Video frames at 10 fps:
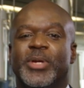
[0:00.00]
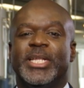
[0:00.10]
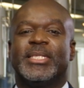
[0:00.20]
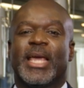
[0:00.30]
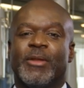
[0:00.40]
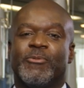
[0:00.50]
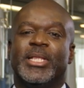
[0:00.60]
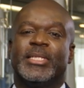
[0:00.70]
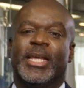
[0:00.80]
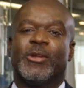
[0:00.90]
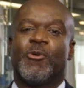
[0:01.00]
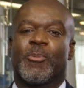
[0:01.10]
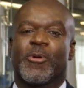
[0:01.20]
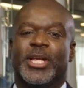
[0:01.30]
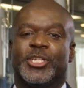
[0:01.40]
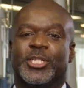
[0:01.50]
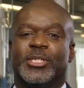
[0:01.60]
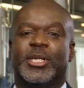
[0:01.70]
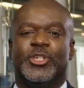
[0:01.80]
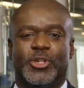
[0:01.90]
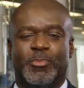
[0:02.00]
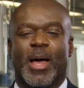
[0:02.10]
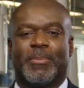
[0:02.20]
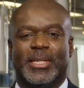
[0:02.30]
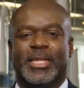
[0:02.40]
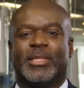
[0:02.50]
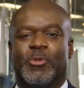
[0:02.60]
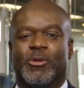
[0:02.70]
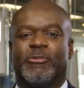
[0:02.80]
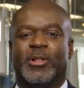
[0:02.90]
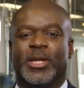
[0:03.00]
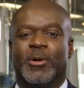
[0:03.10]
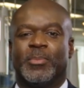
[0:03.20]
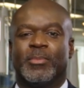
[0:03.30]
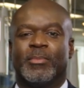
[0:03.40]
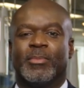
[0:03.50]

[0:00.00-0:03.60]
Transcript: REITs and real estate corporations should populate the portfolio.